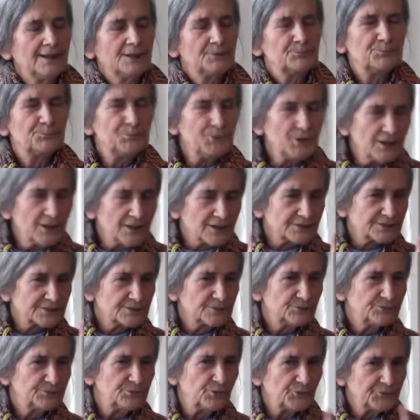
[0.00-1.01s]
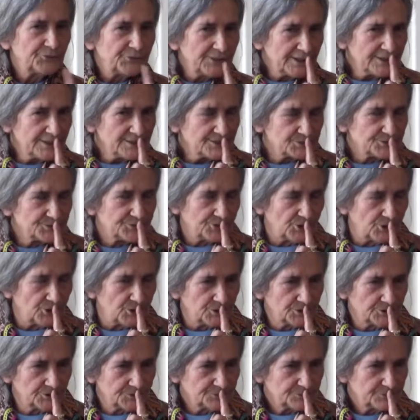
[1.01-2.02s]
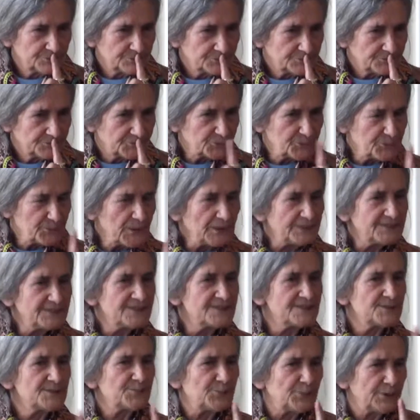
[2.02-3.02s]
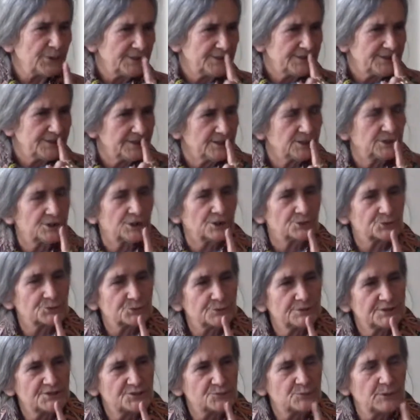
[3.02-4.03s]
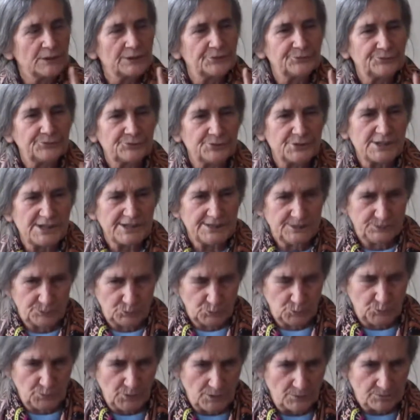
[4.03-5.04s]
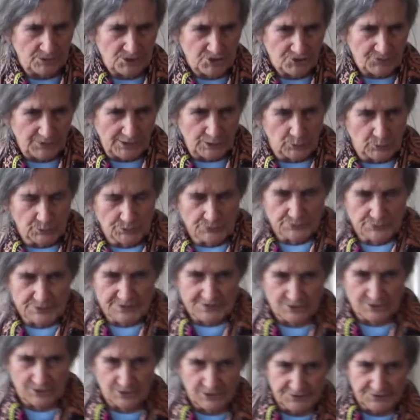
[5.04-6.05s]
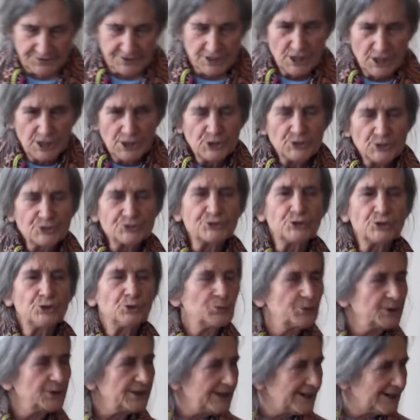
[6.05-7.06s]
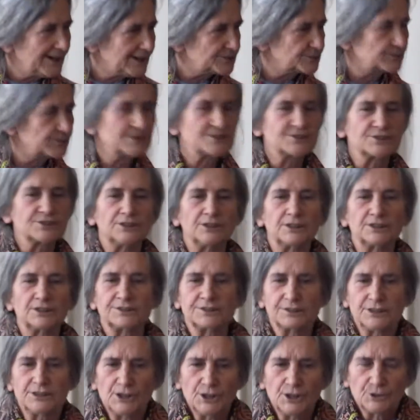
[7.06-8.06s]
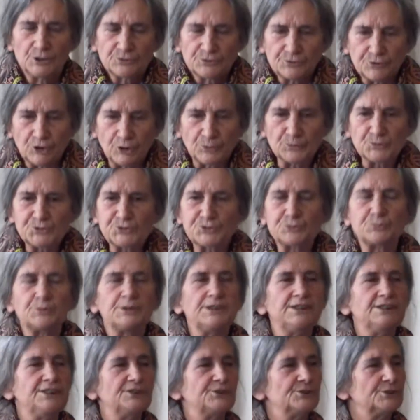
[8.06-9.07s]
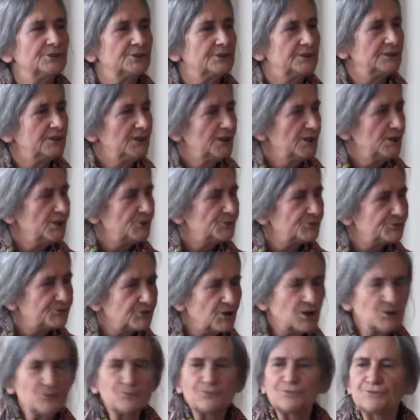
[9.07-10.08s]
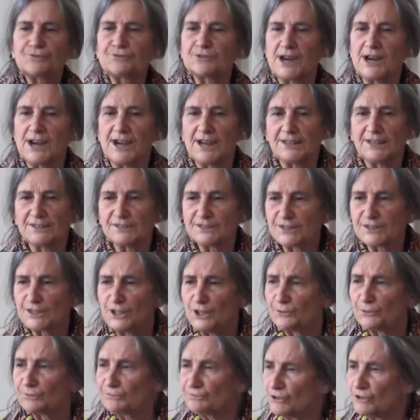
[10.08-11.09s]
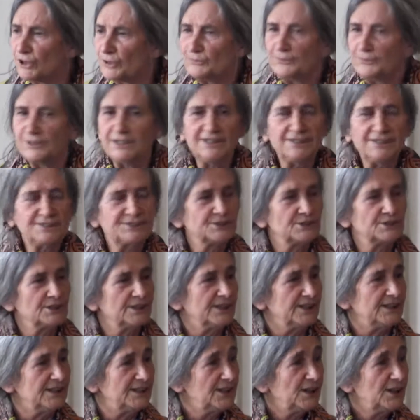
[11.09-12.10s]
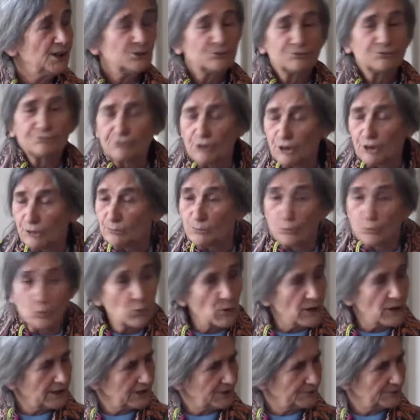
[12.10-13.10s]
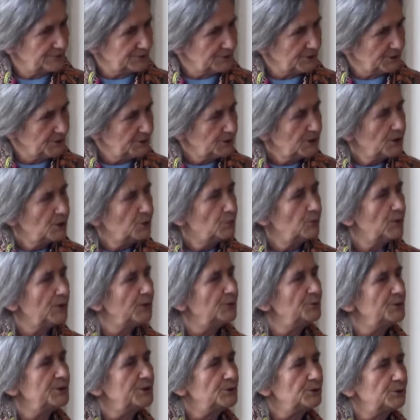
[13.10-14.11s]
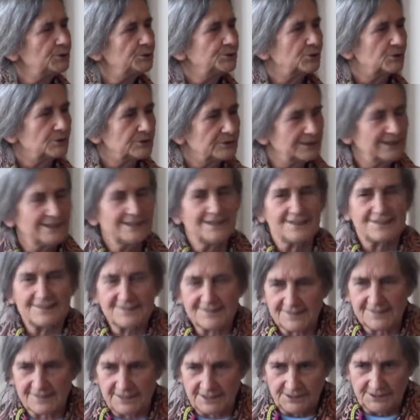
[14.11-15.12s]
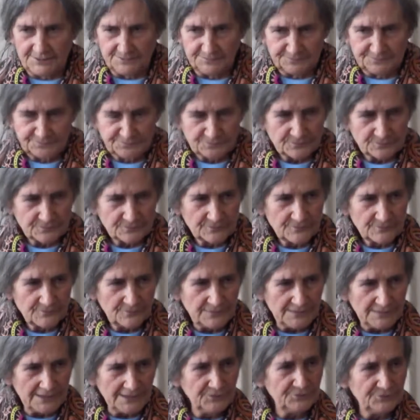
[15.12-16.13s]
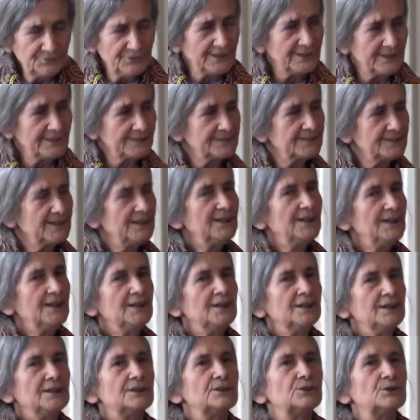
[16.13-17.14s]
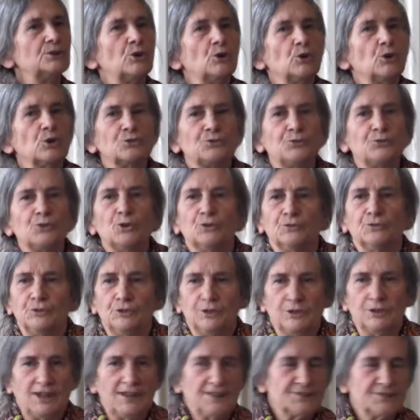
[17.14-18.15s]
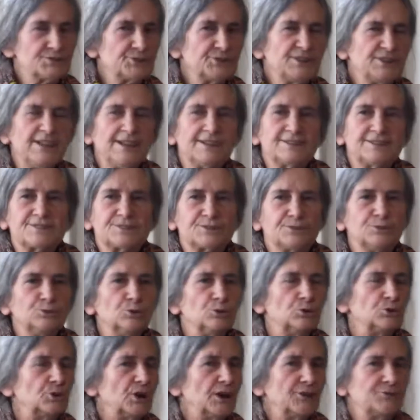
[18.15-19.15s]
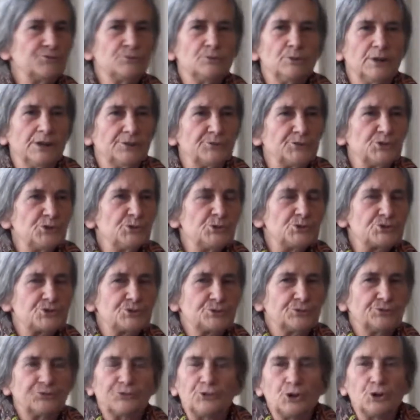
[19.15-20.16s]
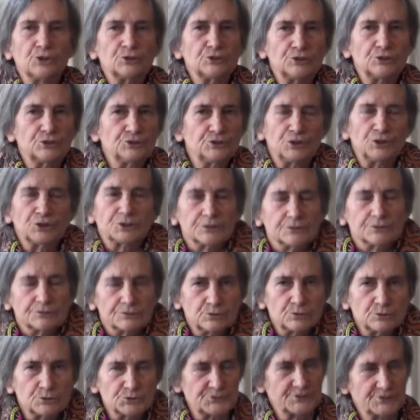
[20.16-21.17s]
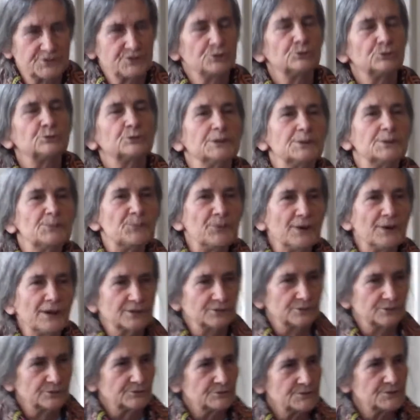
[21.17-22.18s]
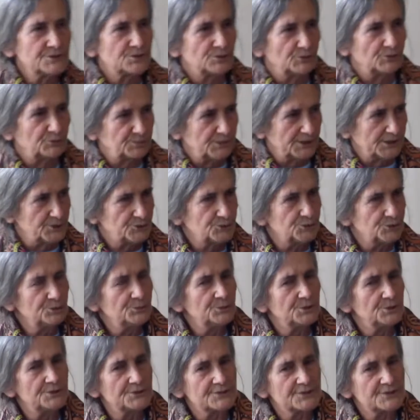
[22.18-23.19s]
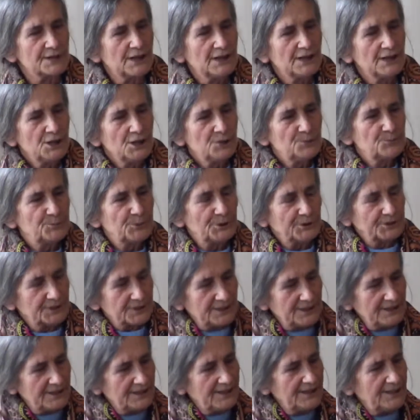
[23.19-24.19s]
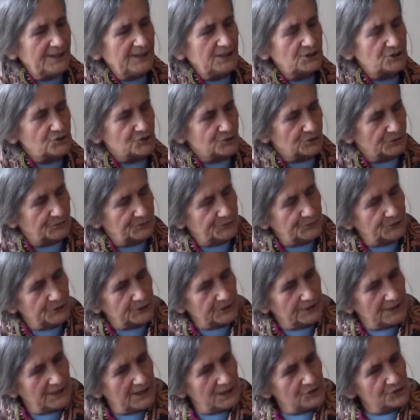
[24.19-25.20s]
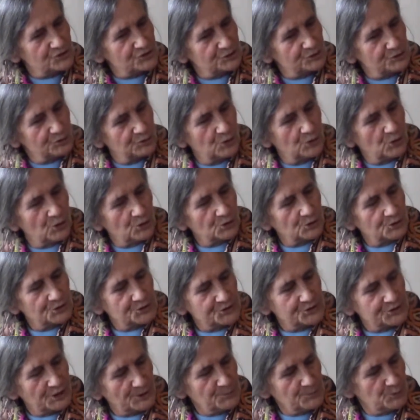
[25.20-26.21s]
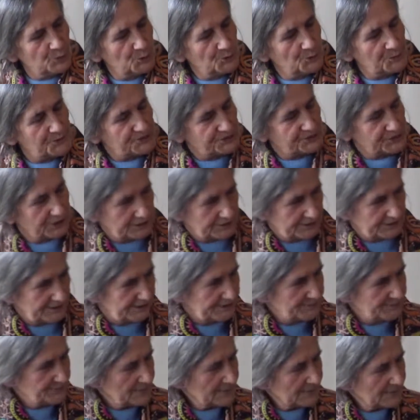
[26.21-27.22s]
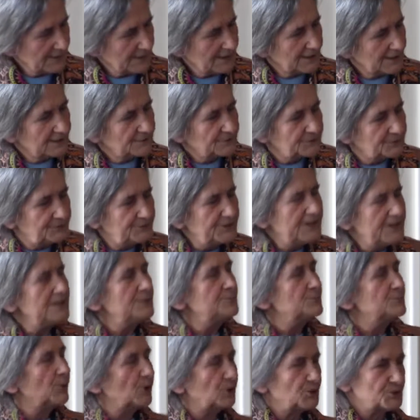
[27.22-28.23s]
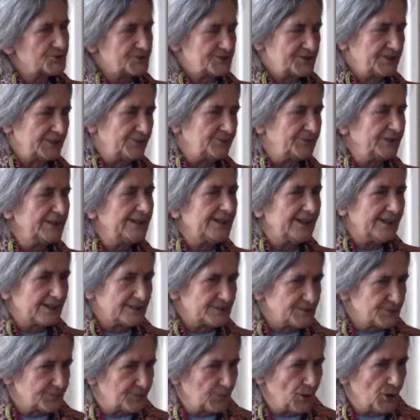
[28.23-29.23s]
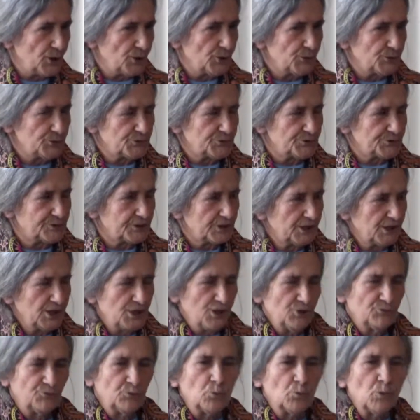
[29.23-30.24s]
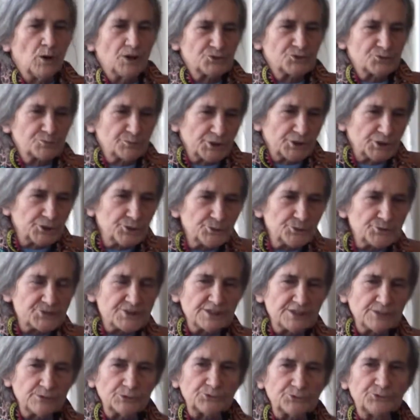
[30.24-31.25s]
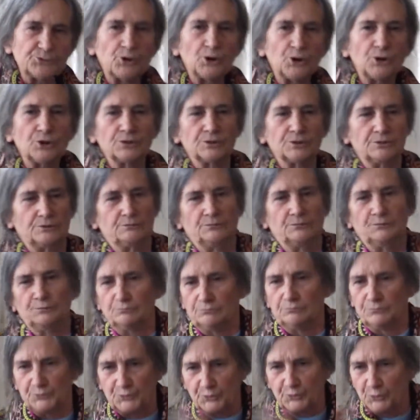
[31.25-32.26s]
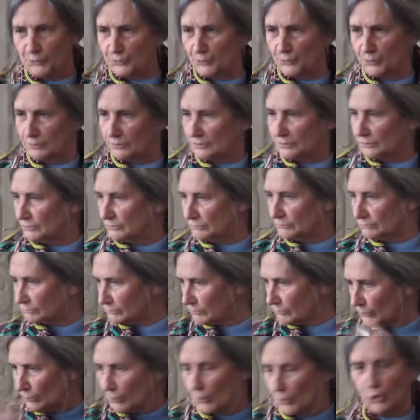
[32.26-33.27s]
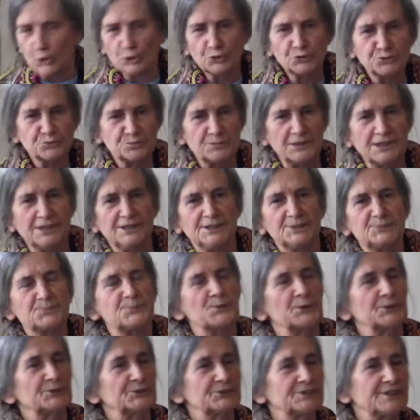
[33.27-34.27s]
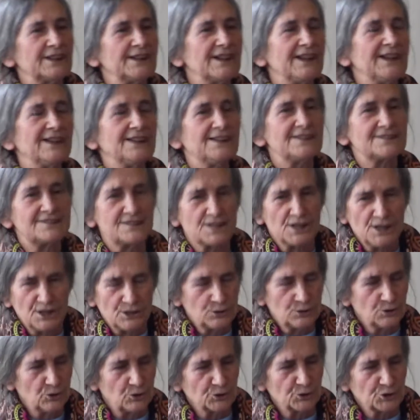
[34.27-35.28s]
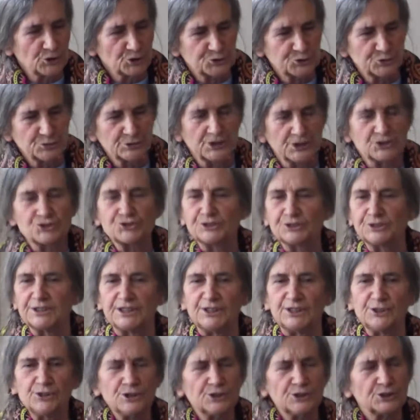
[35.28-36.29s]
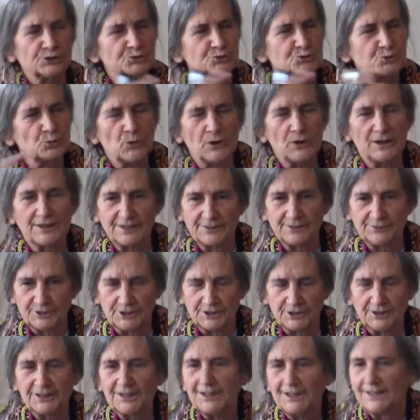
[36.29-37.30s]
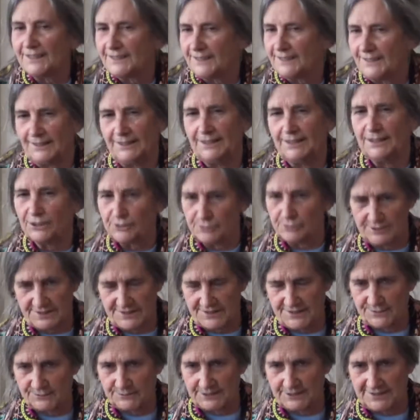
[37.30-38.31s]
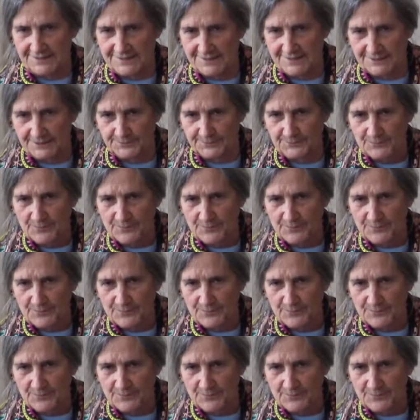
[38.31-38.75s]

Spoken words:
But for the interphone, the participating countries were free to publish their own results. So we had results from Sweden, from France, from Italy, from wherever, where we could already see that although as a yes, no, have you ever used the phone or not, of course there's no impact on risk of brain tumors, but in each of the national subgroup study, the most heavily exposed, the ones who are using the phone for the most minutes per day, longer duration in years, whatever, had an increased risk.